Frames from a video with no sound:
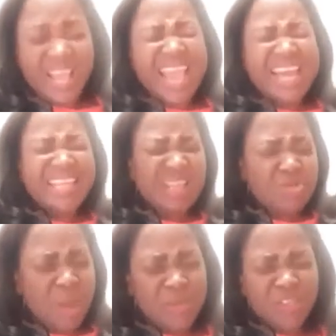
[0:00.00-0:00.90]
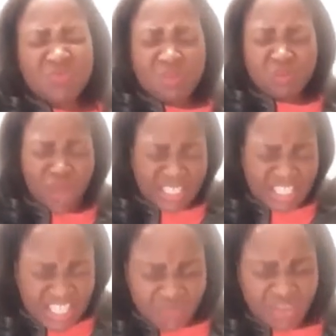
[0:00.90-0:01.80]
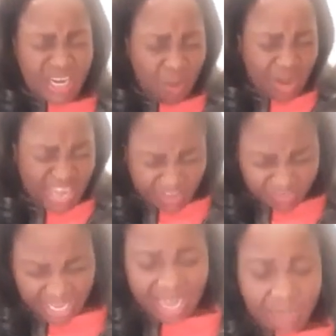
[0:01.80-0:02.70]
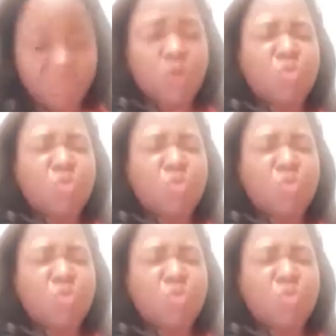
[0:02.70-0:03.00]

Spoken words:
anything we are meant to be able to achieve in our lifetime,